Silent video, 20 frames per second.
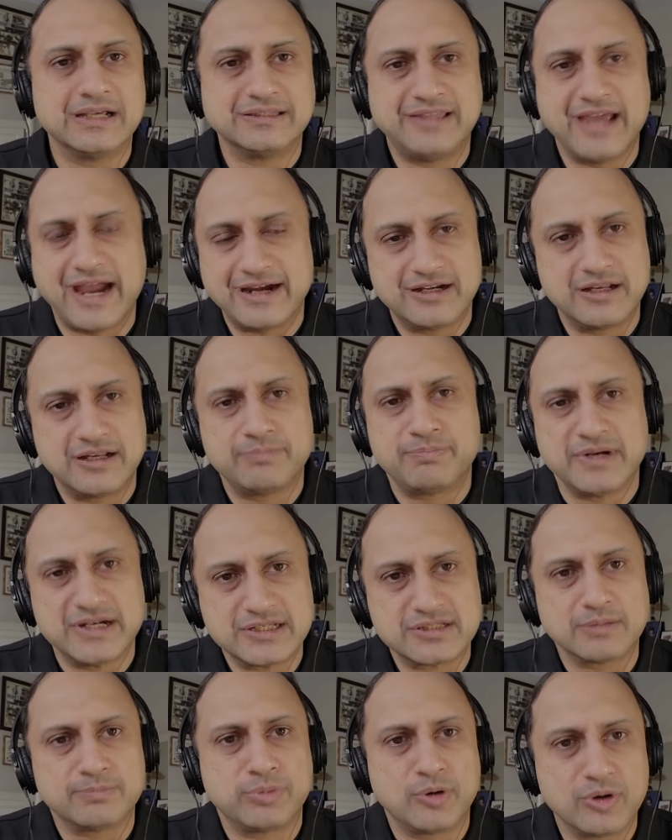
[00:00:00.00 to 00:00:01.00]
that
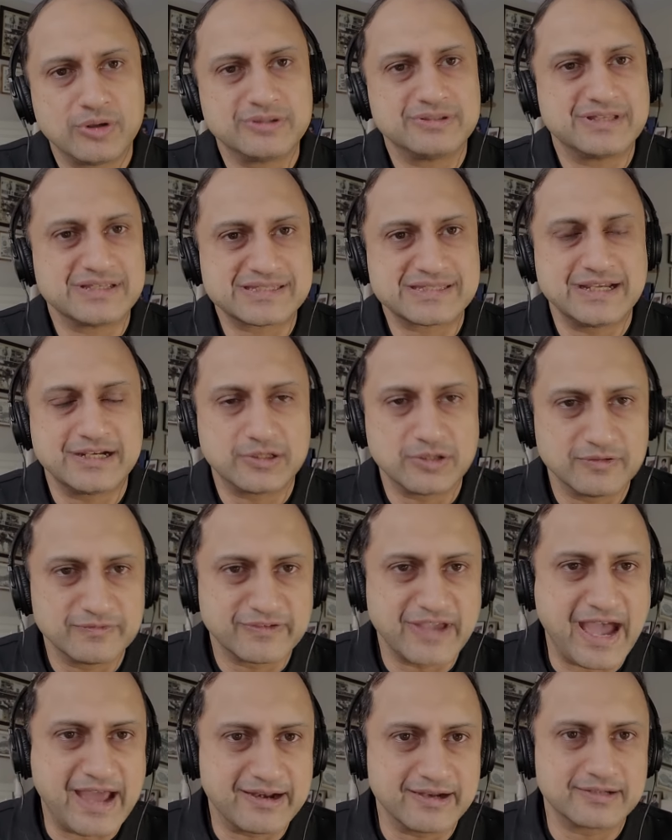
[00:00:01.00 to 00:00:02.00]
depends upon the set of
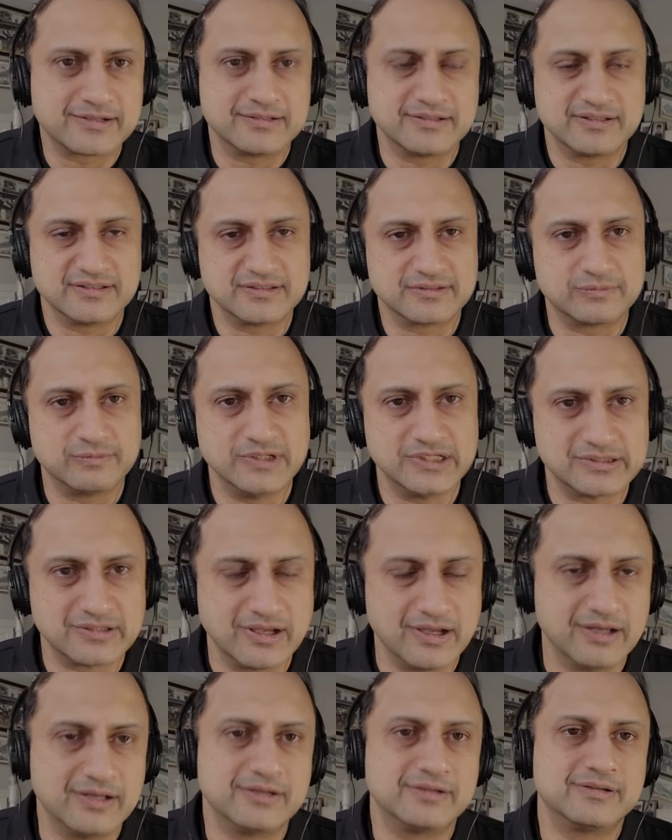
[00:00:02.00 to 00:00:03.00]
characters which
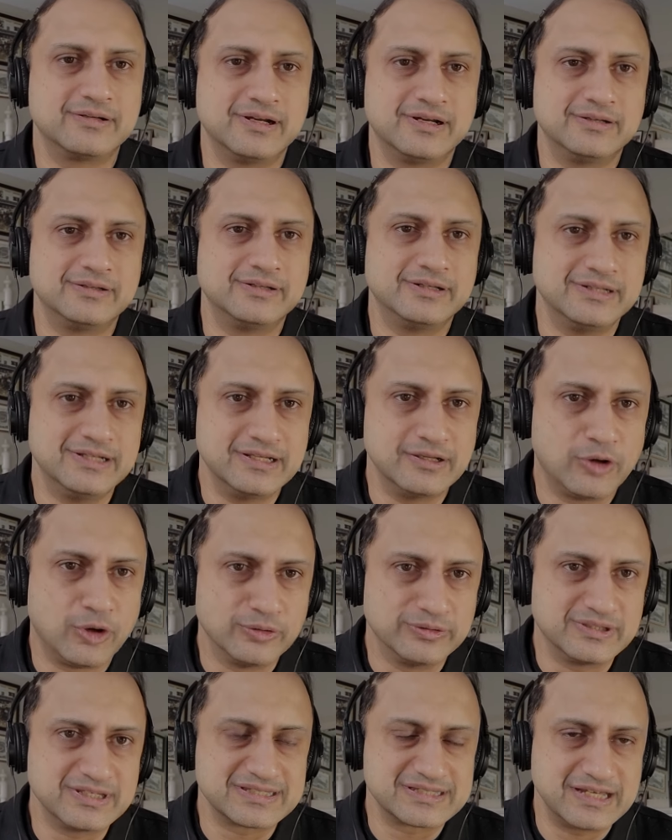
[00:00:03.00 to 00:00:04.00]
are uh, in,
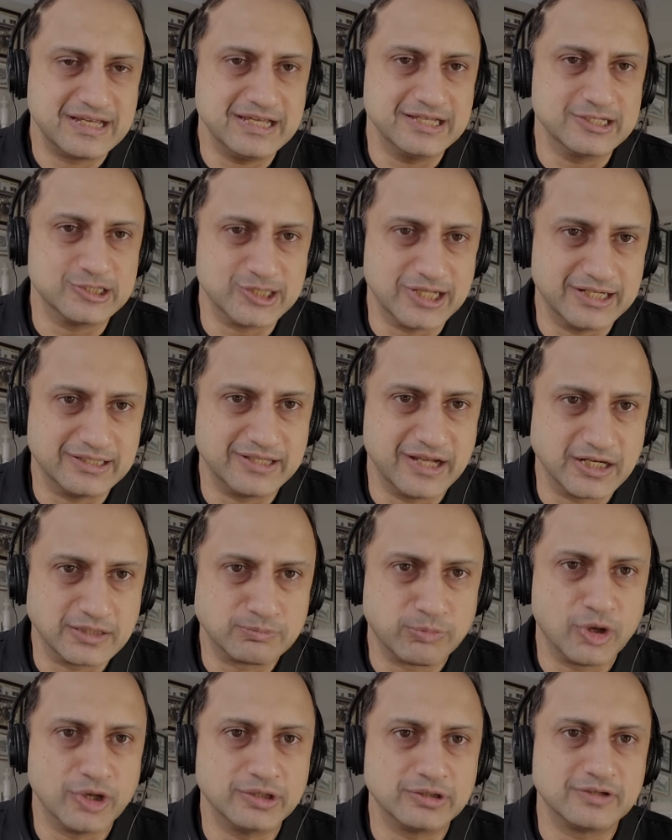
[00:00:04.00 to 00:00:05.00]
on the stage at that
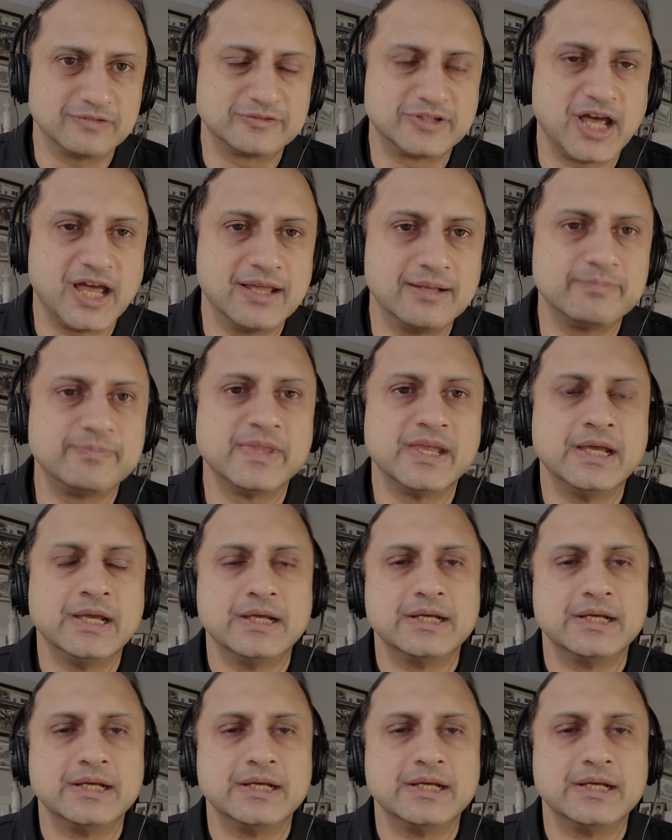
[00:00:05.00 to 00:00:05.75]
point of time.